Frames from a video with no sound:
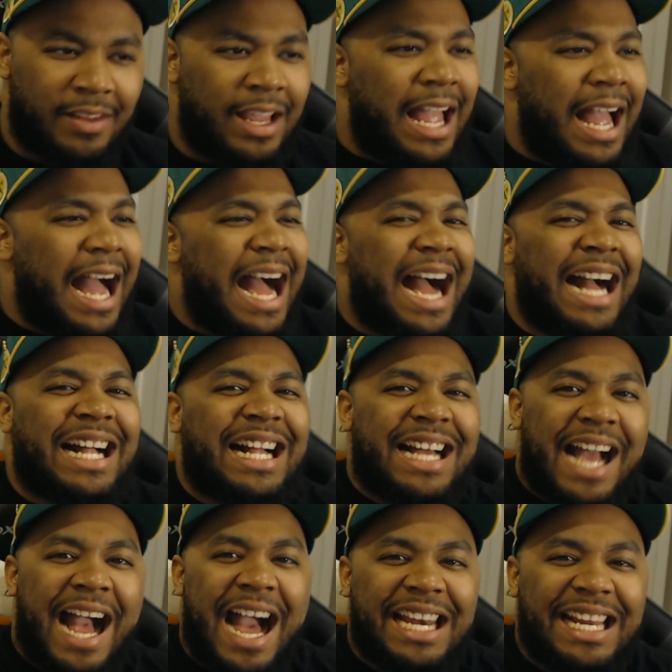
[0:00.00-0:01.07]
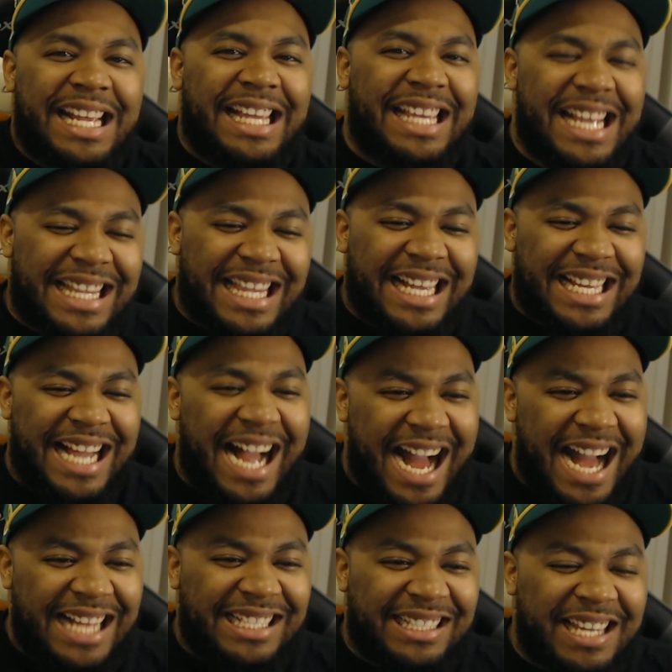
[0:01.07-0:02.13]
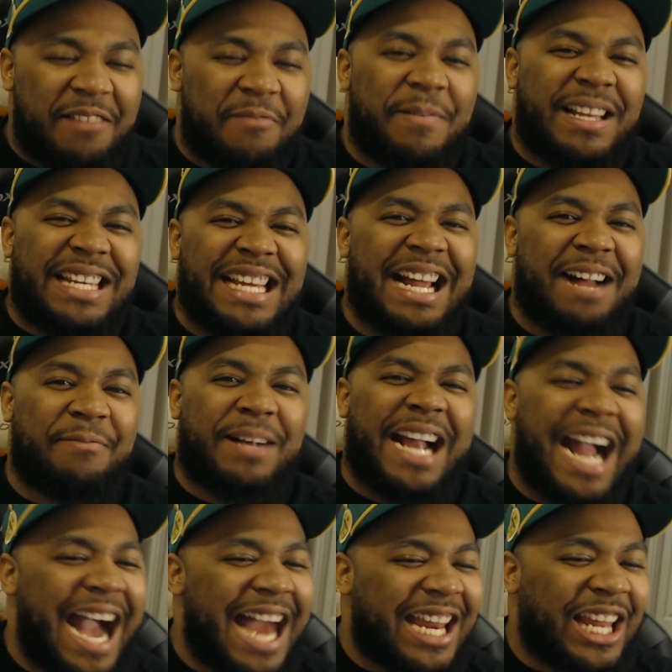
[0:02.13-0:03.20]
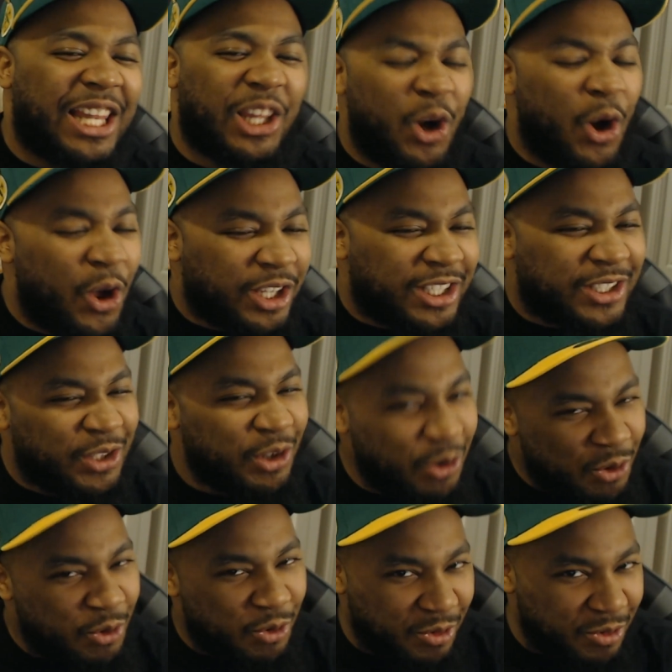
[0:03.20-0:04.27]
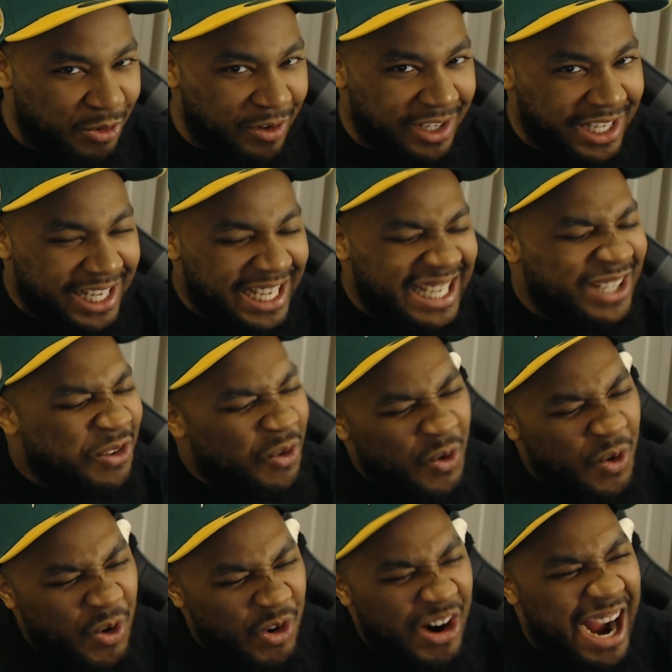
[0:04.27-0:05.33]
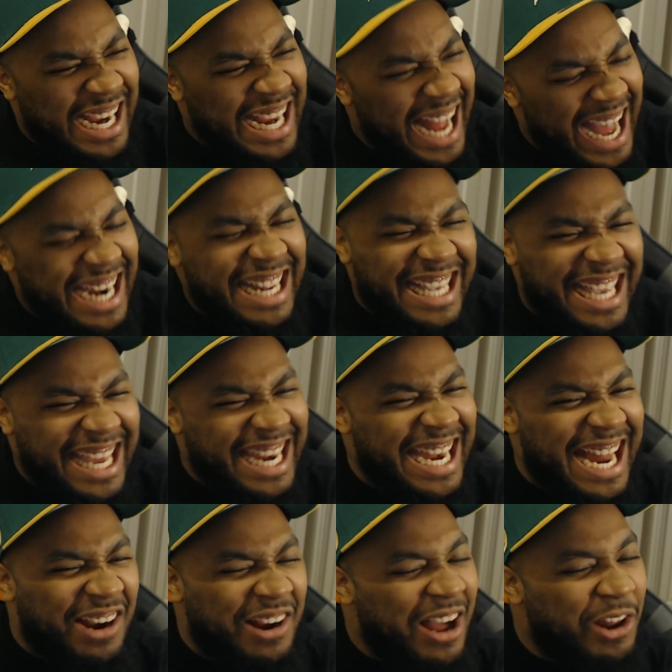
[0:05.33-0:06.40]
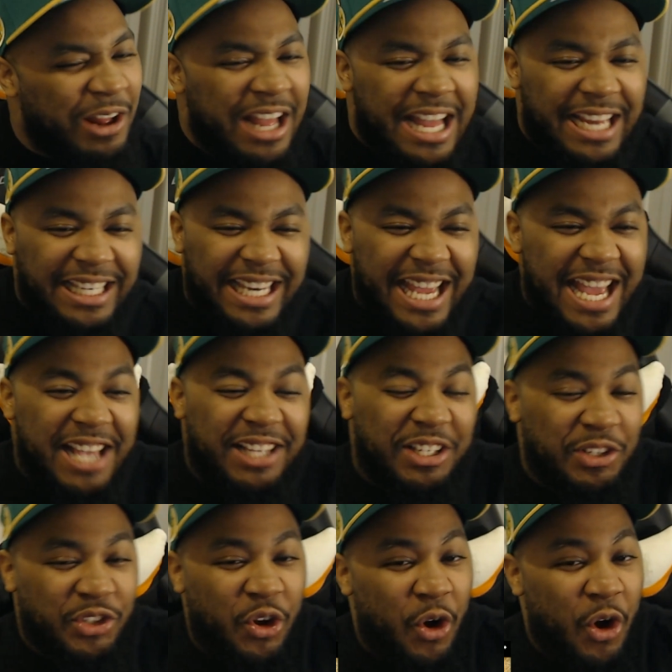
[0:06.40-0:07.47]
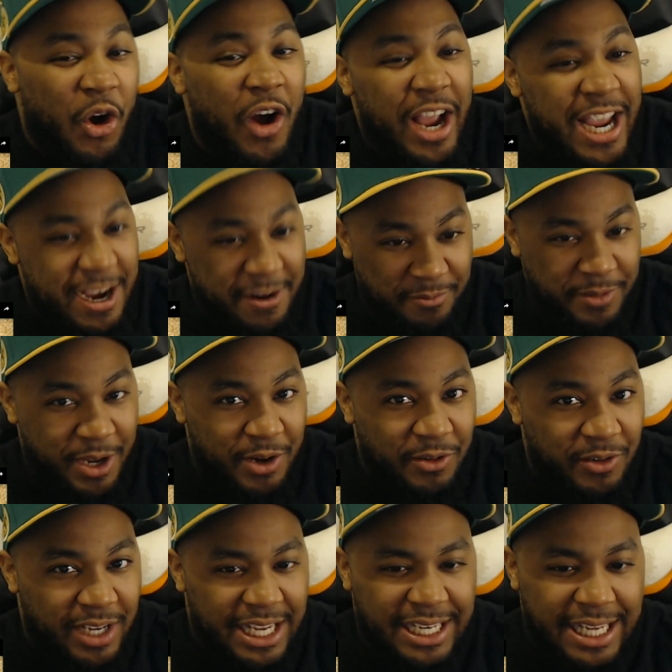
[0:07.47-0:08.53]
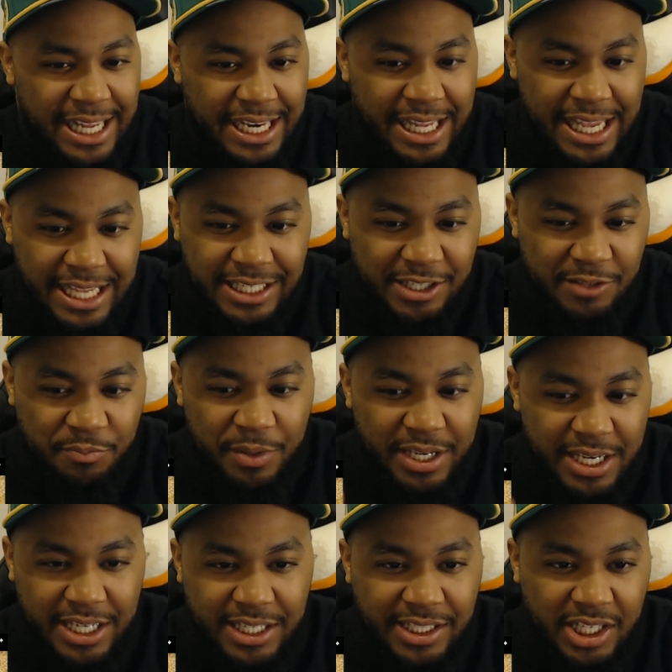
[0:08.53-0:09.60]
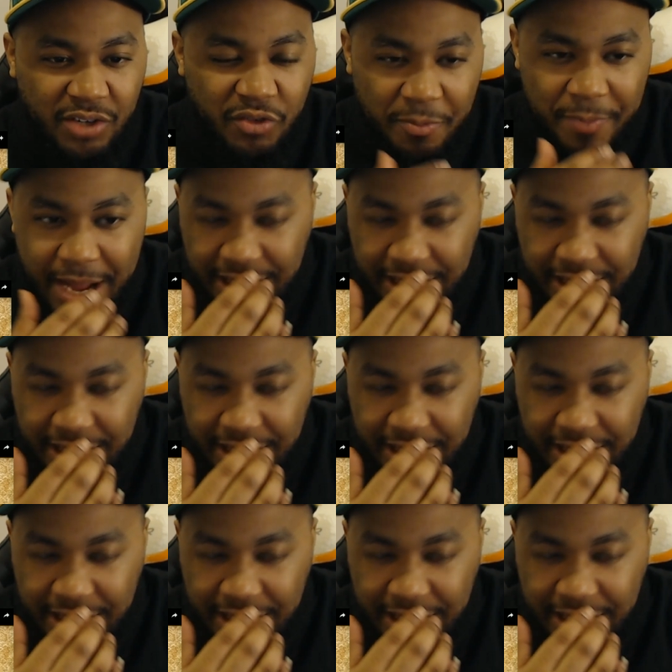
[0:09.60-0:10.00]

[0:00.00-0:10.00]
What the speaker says: I kinda get the concept, but then I'm kinda lost too. Ooh, I kind of get it. These is all him, though. And then he just beating himself up at the